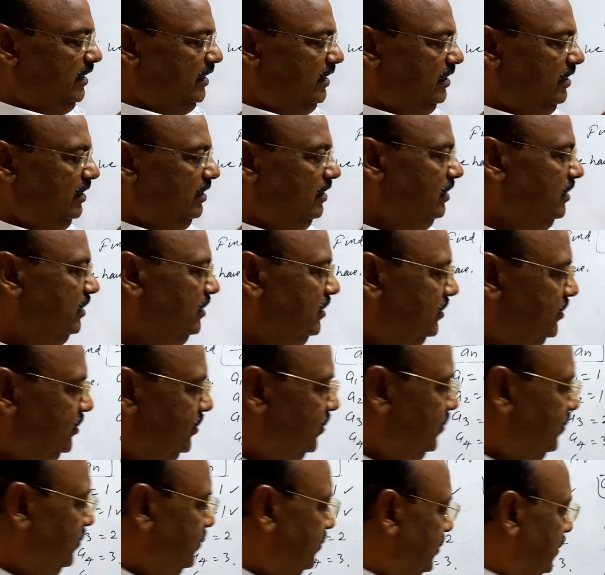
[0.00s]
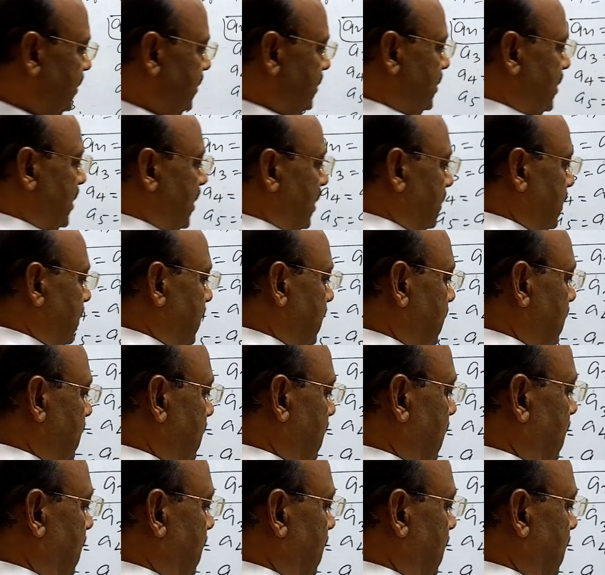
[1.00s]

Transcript: n. So, these are the